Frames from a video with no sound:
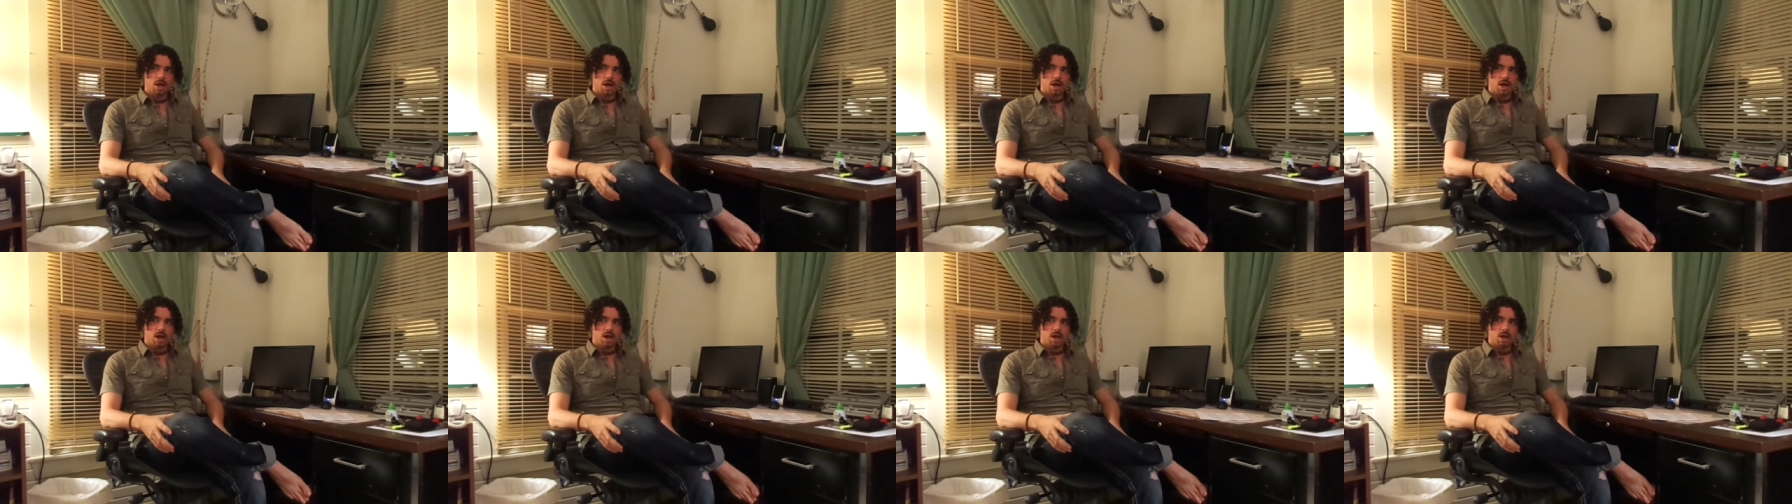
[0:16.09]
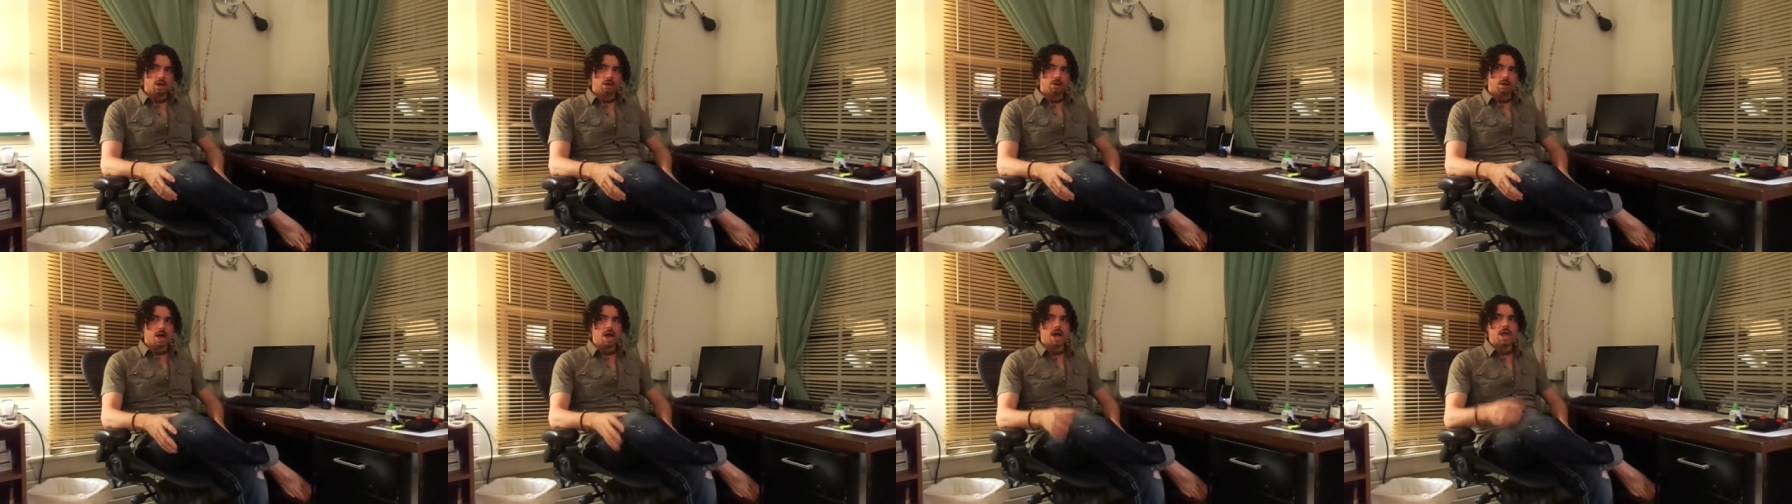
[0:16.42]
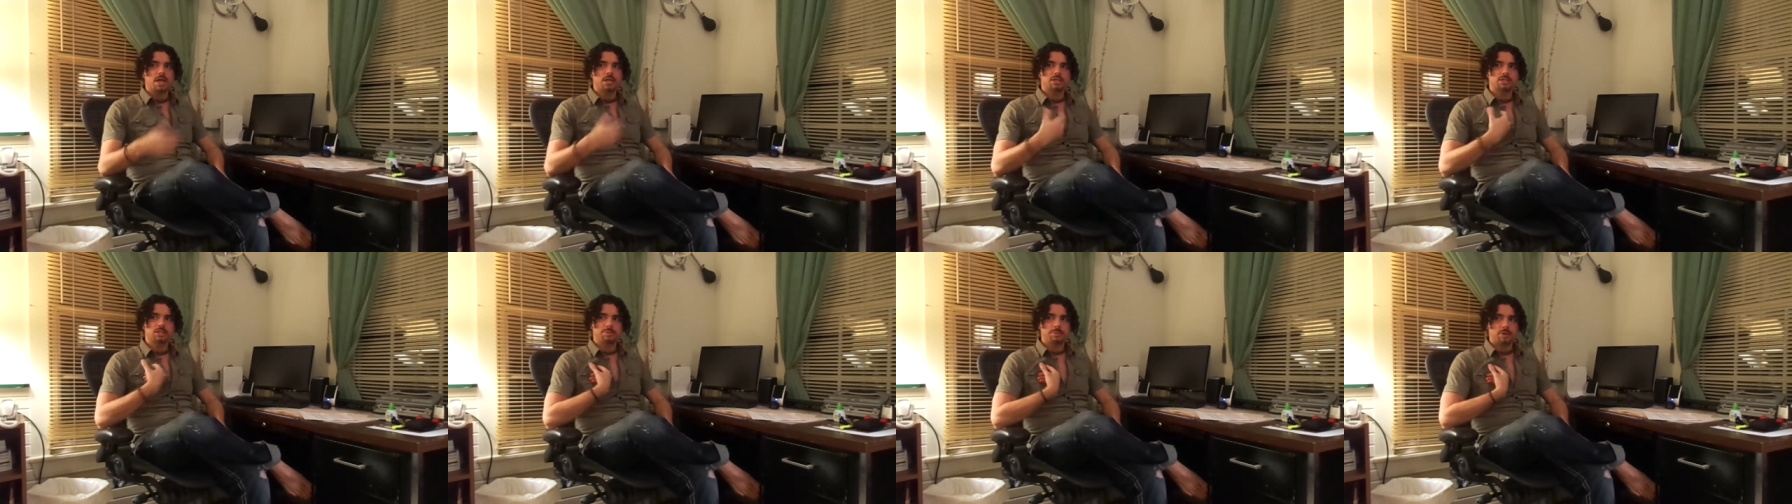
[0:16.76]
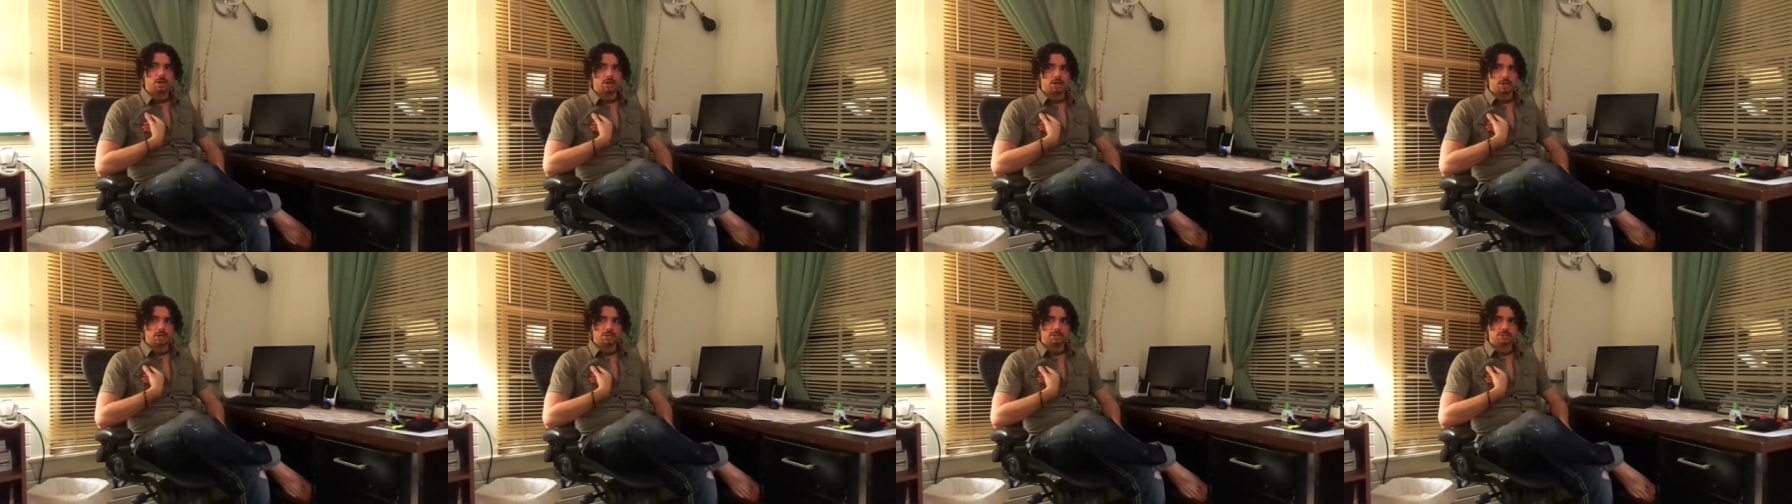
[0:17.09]
How I
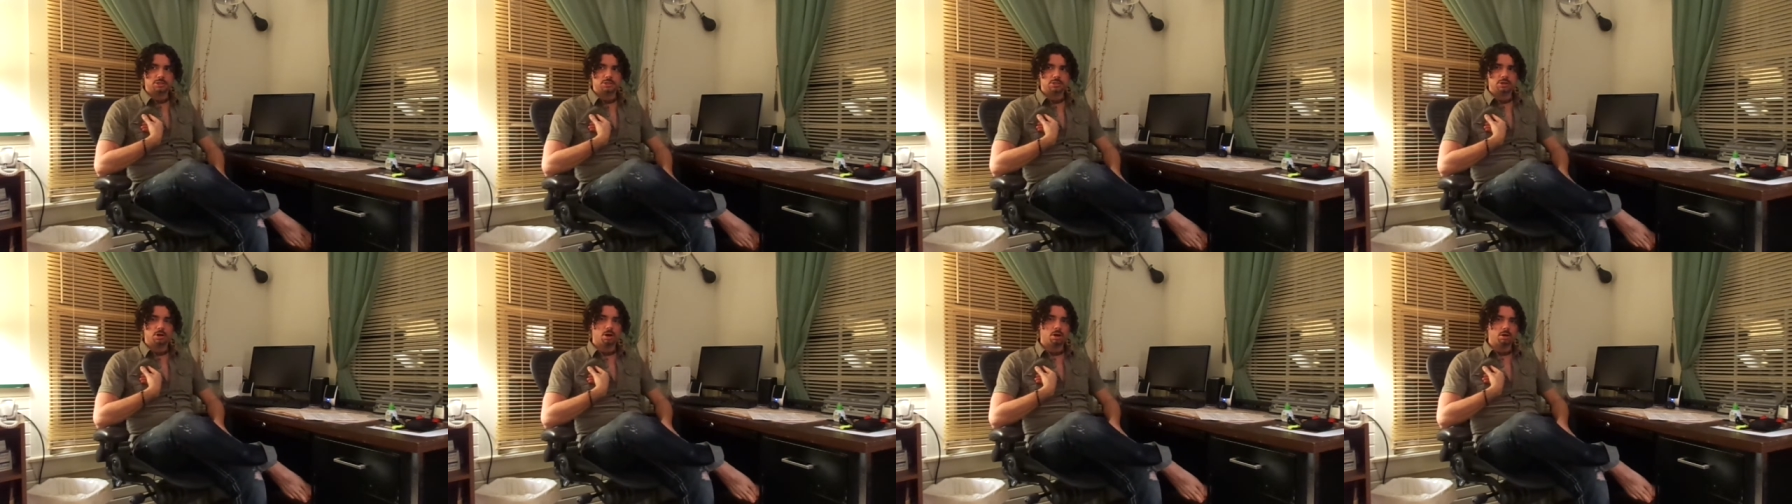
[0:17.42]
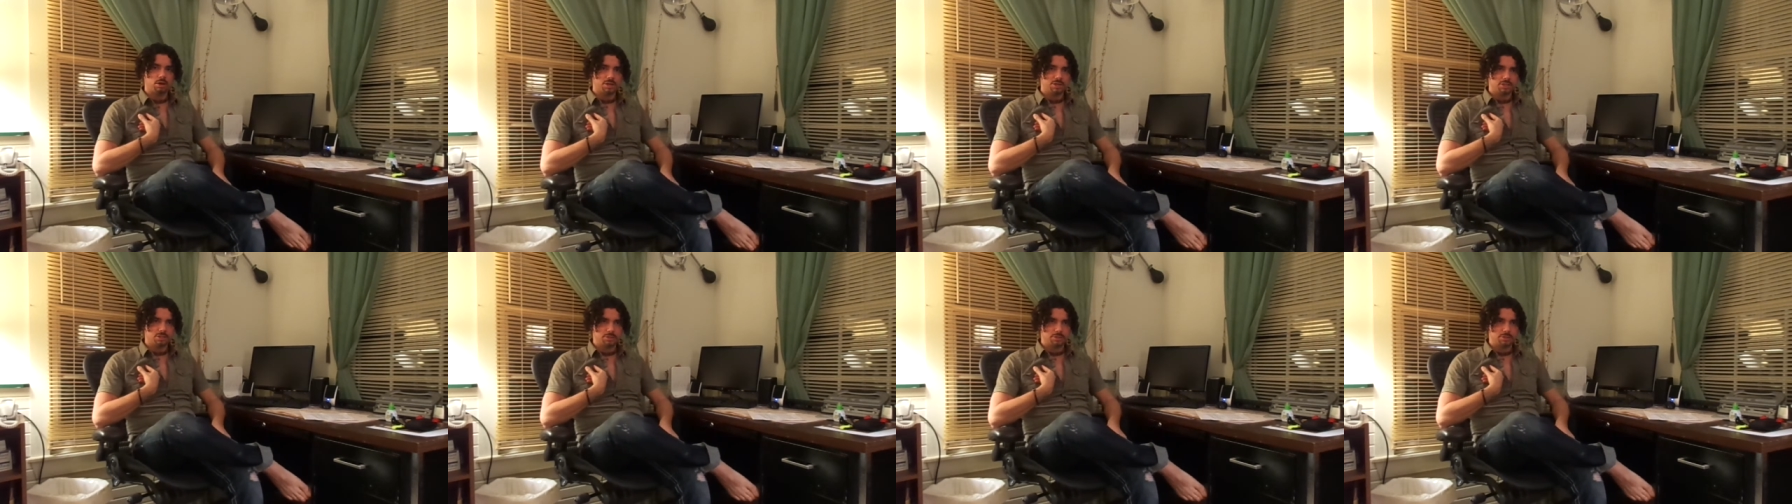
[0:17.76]
experienced the Holy